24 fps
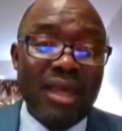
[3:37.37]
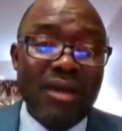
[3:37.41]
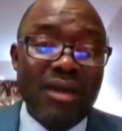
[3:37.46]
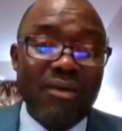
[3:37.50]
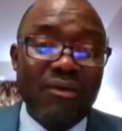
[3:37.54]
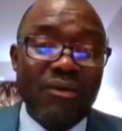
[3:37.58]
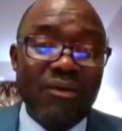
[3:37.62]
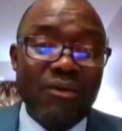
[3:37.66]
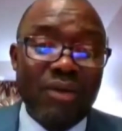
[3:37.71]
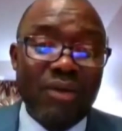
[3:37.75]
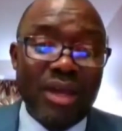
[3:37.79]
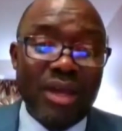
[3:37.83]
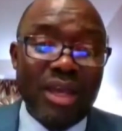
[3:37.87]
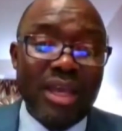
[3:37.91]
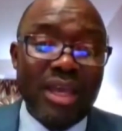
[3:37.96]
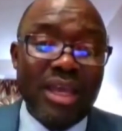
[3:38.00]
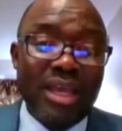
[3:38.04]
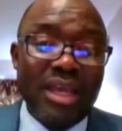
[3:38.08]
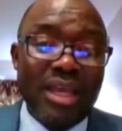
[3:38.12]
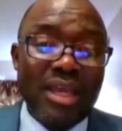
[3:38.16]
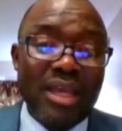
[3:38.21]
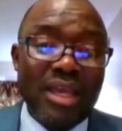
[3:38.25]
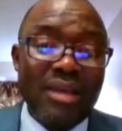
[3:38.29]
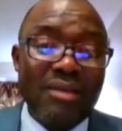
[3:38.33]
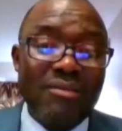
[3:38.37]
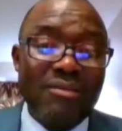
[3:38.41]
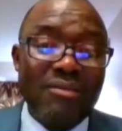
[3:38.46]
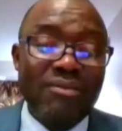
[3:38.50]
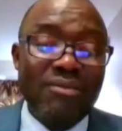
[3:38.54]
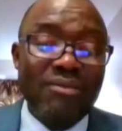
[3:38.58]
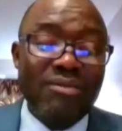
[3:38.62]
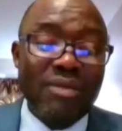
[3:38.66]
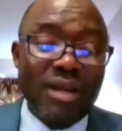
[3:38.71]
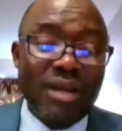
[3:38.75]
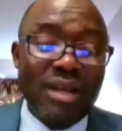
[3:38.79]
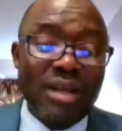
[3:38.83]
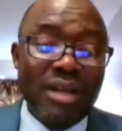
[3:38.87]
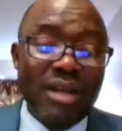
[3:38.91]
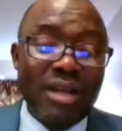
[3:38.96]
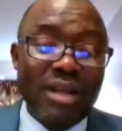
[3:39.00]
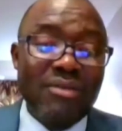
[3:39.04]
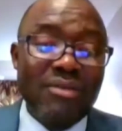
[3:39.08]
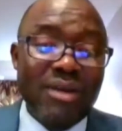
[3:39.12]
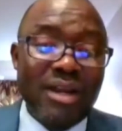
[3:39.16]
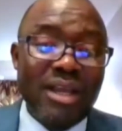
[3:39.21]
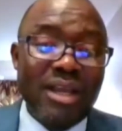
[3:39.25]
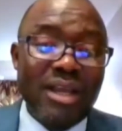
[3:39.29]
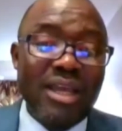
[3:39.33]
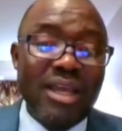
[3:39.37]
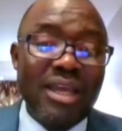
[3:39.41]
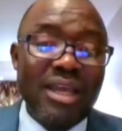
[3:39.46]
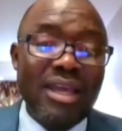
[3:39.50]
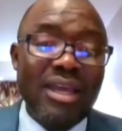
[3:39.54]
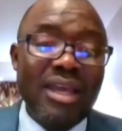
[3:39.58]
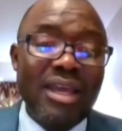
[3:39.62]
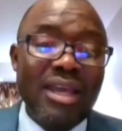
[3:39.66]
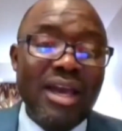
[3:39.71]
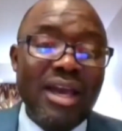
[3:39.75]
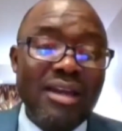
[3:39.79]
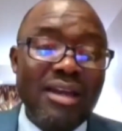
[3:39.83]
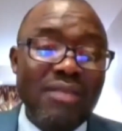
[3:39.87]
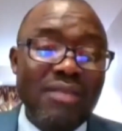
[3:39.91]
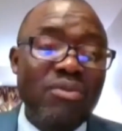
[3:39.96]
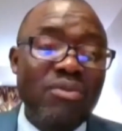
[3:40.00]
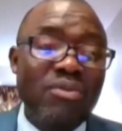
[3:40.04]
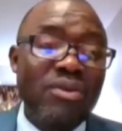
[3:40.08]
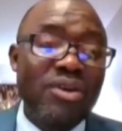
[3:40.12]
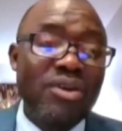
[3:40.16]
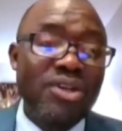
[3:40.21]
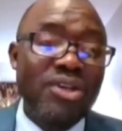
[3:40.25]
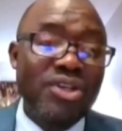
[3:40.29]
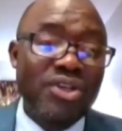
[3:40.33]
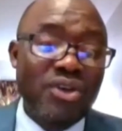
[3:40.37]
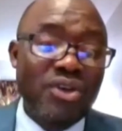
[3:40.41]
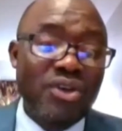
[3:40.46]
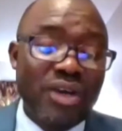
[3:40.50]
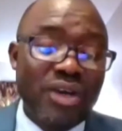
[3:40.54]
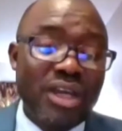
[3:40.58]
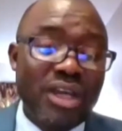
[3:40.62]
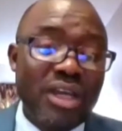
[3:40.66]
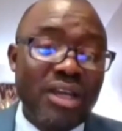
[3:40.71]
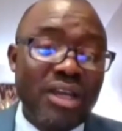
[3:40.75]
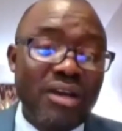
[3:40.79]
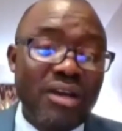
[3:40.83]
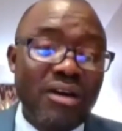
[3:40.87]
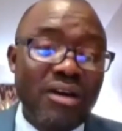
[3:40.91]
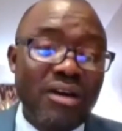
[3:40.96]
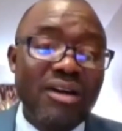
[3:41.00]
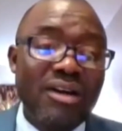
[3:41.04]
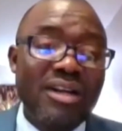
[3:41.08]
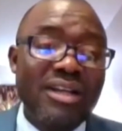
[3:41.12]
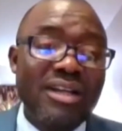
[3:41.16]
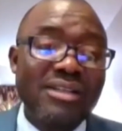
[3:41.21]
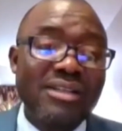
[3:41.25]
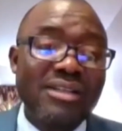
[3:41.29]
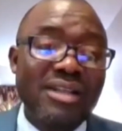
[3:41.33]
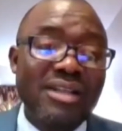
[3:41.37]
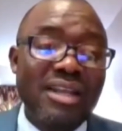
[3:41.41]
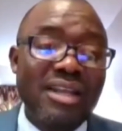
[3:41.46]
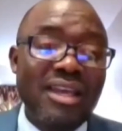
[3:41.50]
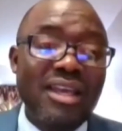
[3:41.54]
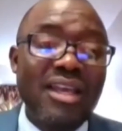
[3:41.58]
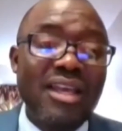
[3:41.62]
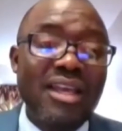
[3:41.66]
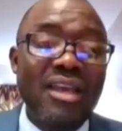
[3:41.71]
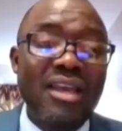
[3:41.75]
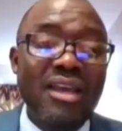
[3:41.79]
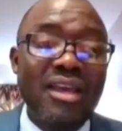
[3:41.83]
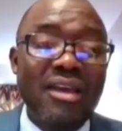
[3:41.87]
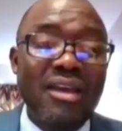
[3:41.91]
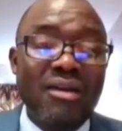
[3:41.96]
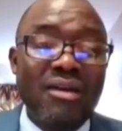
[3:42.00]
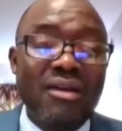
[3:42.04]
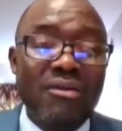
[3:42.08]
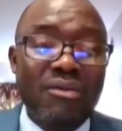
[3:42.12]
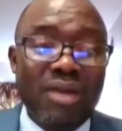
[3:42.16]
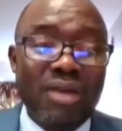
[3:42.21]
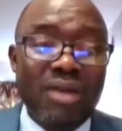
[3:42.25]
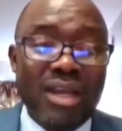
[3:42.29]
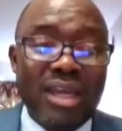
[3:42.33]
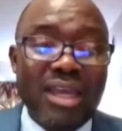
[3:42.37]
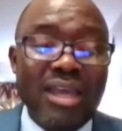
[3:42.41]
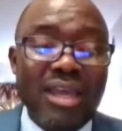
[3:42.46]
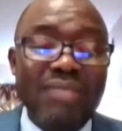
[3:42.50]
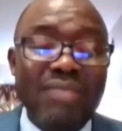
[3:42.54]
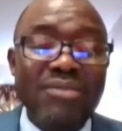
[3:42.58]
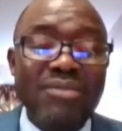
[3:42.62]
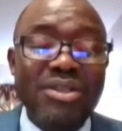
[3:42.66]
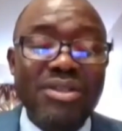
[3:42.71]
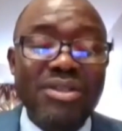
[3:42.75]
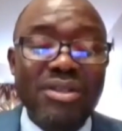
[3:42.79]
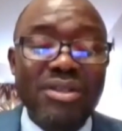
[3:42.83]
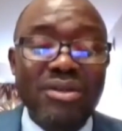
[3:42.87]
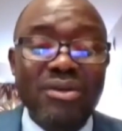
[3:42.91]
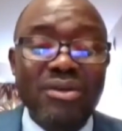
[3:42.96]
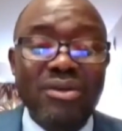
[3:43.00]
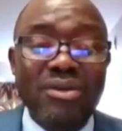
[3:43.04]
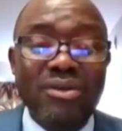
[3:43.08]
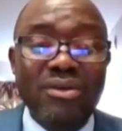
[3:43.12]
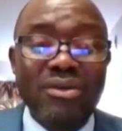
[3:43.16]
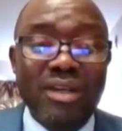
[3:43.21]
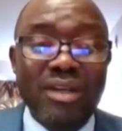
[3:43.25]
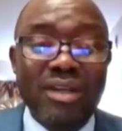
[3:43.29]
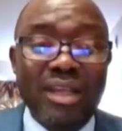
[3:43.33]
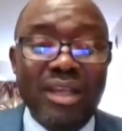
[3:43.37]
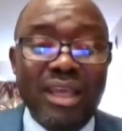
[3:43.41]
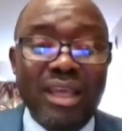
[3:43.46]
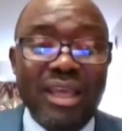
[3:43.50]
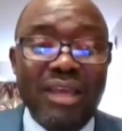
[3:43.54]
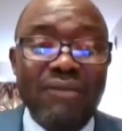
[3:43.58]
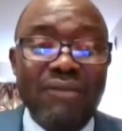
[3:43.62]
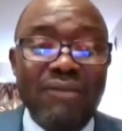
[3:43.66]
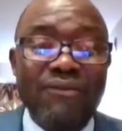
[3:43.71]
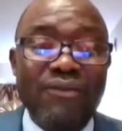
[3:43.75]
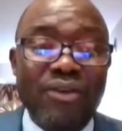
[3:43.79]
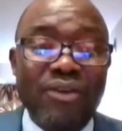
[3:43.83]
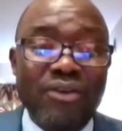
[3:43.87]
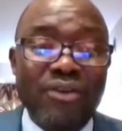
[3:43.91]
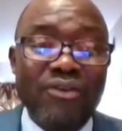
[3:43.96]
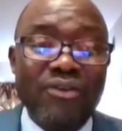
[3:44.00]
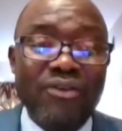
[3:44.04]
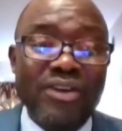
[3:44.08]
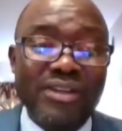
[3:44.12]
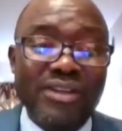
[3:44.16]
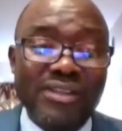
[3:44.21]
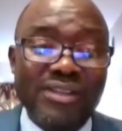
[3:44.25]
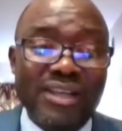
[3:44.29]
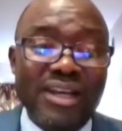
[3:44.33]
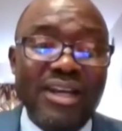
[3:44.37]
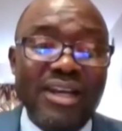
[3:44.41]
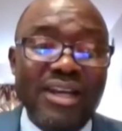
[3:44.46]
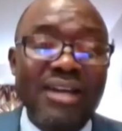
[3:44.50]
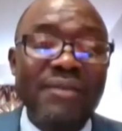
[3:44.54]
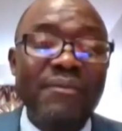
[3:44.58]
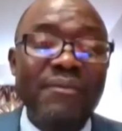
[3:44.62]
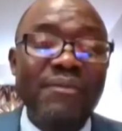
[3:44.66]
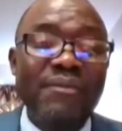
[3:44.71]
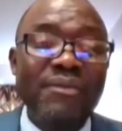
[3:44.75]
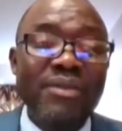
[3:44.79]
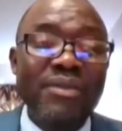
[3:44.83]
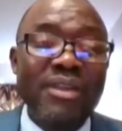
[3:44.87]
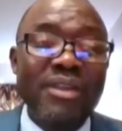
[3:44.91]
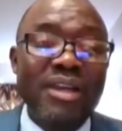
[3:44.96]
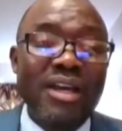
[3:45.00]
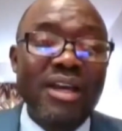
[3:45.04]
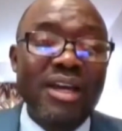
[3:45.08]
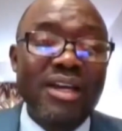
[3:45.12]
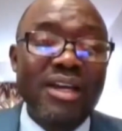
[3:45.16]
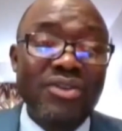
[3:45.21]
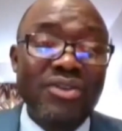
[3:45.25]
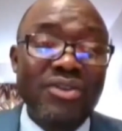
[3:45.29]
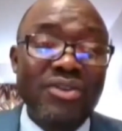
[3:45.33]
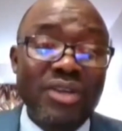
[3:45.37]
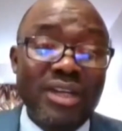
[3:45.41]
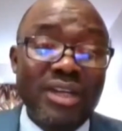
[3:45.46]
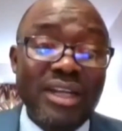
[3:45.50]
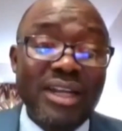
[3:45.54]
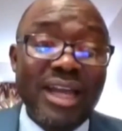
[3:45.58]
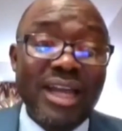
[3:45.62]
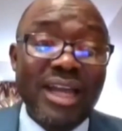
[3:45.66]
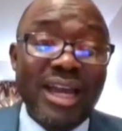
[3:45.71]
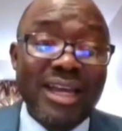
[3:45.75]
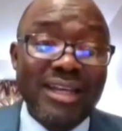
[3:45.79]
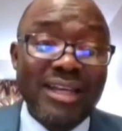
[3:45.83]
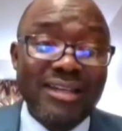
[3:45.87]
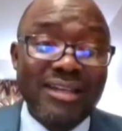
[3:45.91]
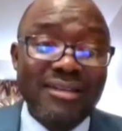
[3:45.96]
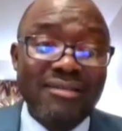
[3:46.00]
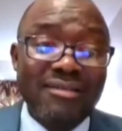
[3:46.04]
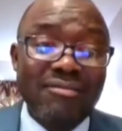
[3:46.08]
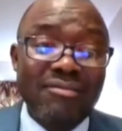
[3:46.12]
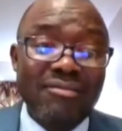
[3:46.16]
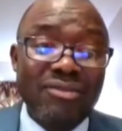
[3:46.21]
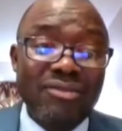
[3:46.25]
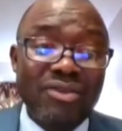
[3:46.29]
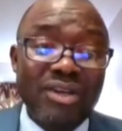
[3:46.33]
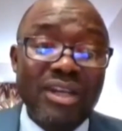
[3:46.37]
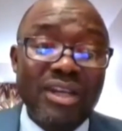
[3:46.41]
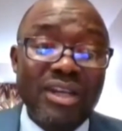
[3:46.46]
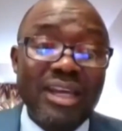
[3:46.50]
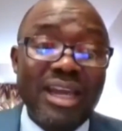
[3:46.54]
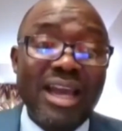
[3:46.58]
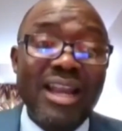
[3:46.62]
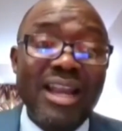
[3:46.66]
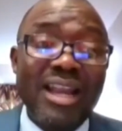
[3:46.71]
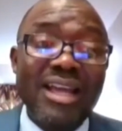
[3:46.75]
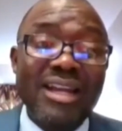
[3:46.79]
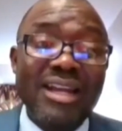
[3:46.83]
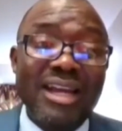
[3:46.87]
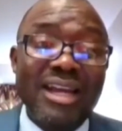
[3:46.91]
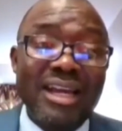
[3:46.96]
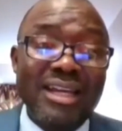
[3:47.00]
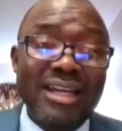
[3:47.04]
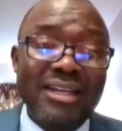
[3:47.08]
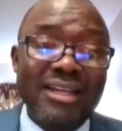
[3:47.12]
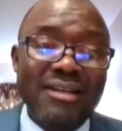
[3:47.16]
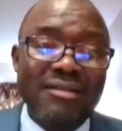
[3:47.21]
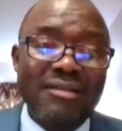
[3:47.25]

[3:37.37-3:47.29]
we really had a poor showing, honestly, when it came to the fundraiser during the gala night.